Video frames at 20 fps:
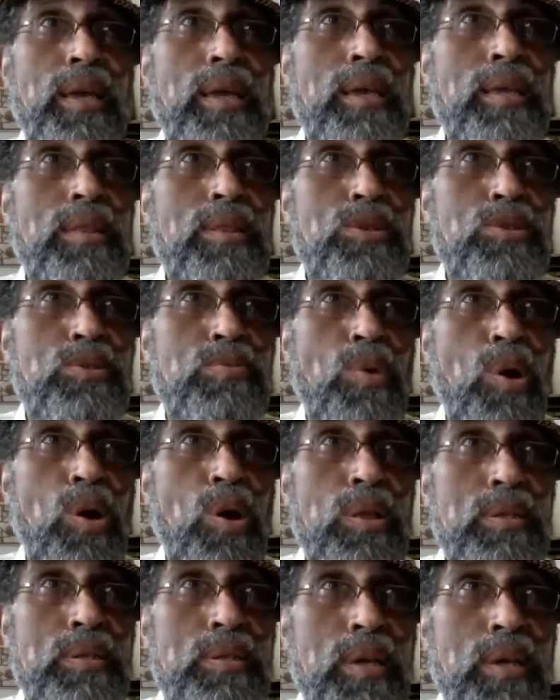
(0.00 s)
in the
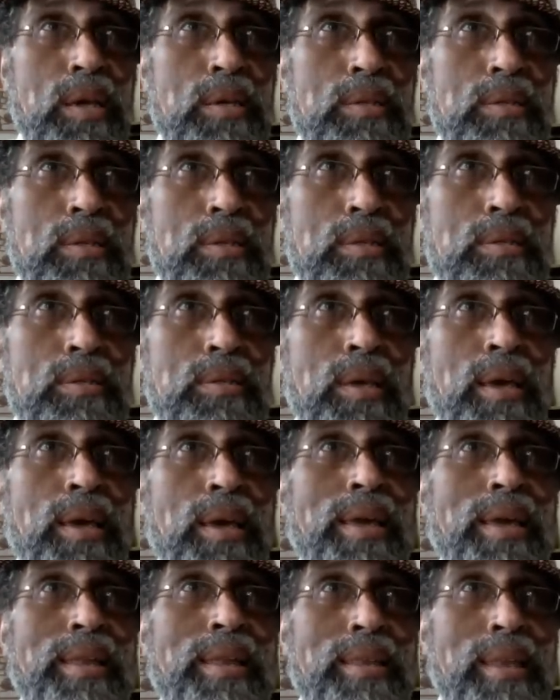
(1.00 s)
small intestines.
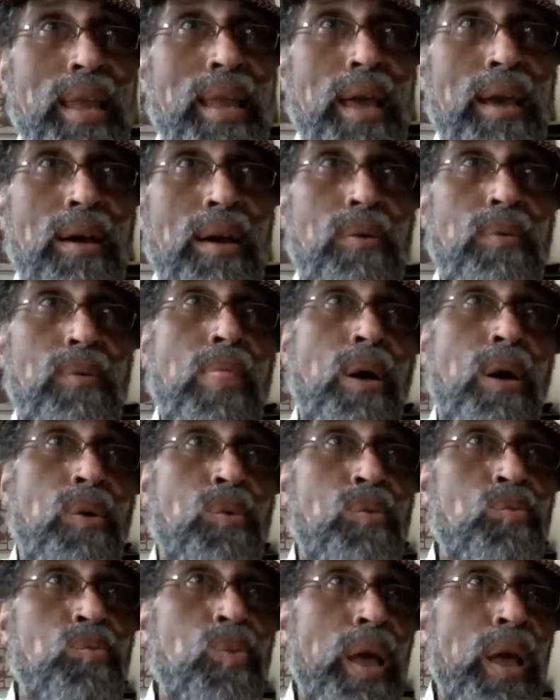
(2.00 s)
Now,
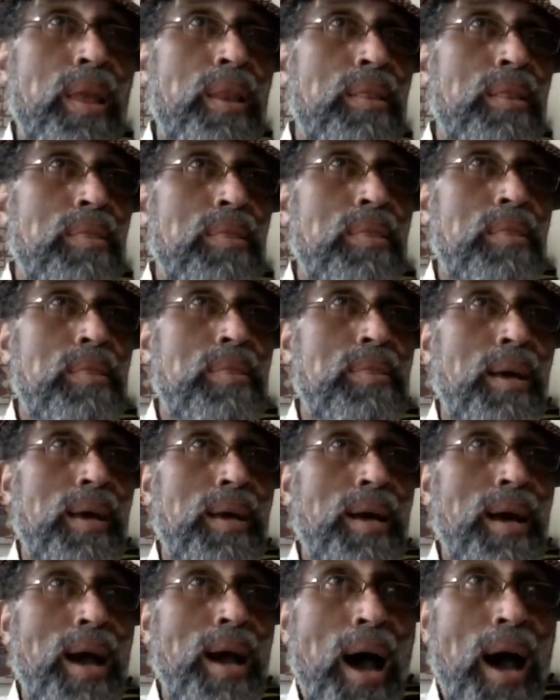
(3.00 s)
when the
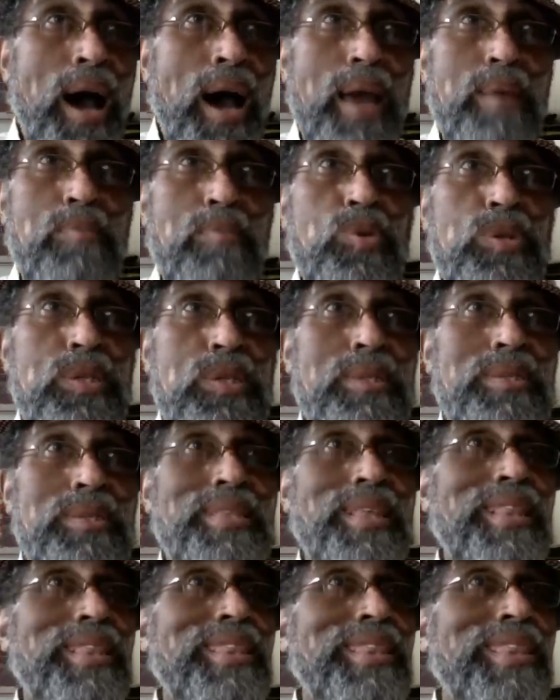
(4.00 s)
chyme, which is
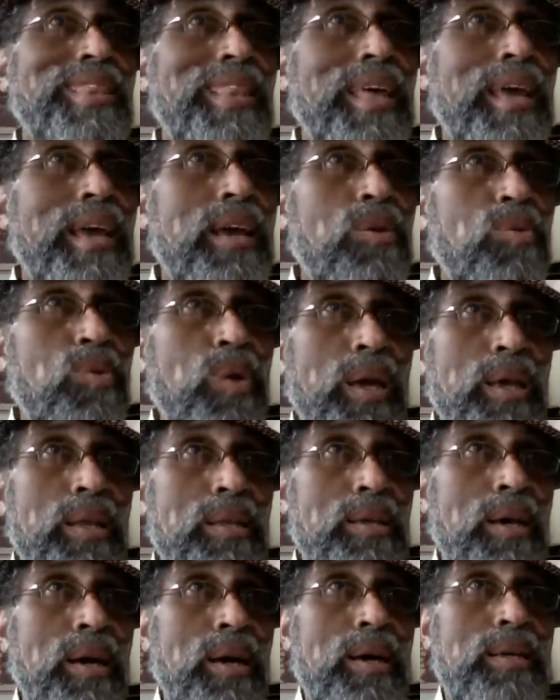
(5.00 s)
the
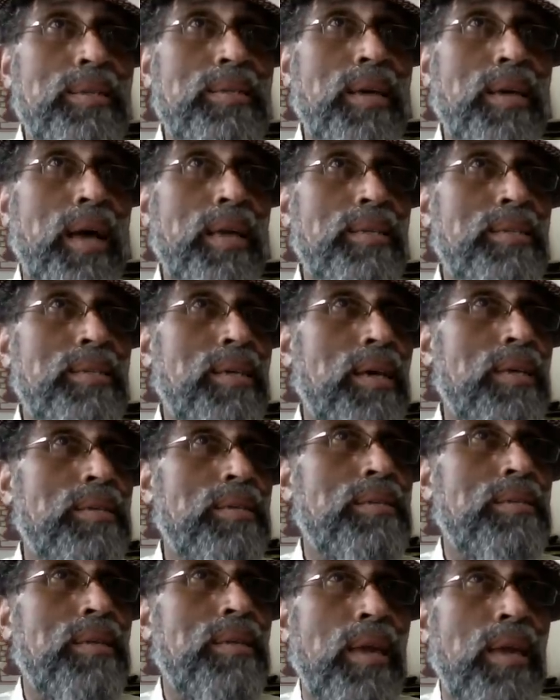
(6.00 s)
liquid
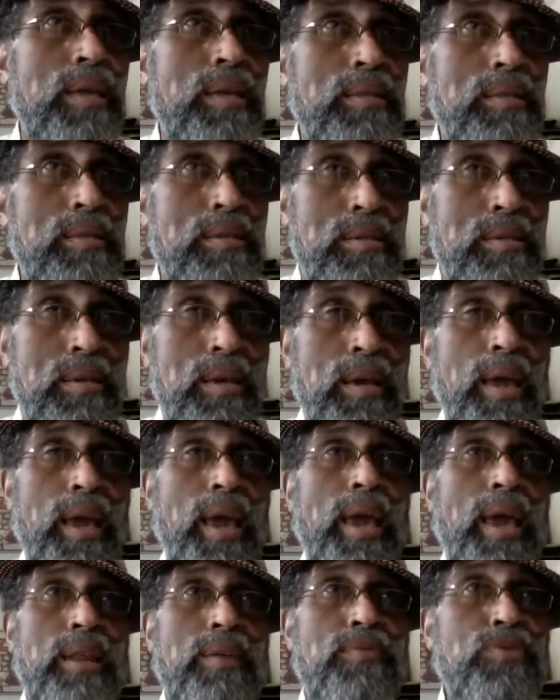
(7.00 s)
digestate,
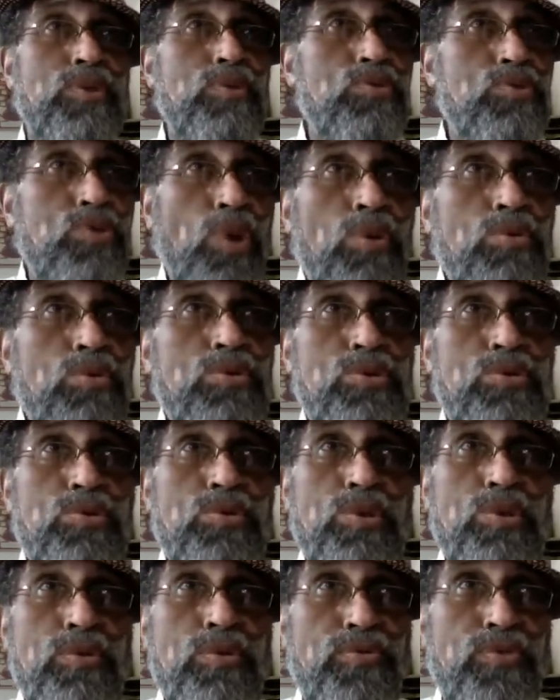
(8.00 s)
and if you don't chew
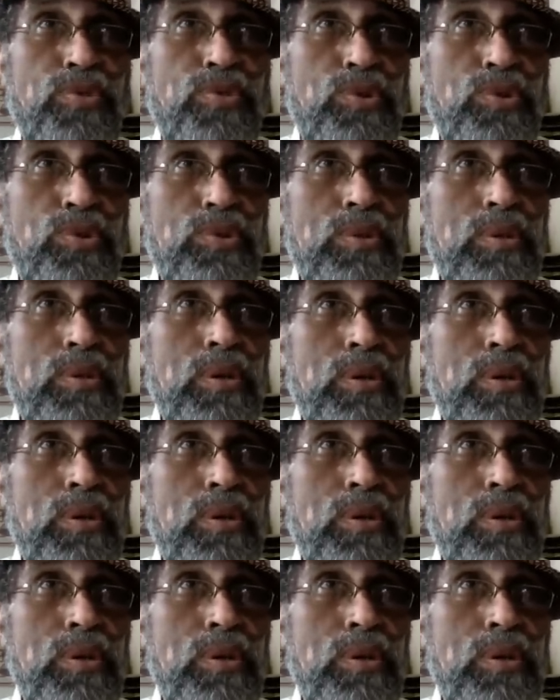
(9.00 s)
your food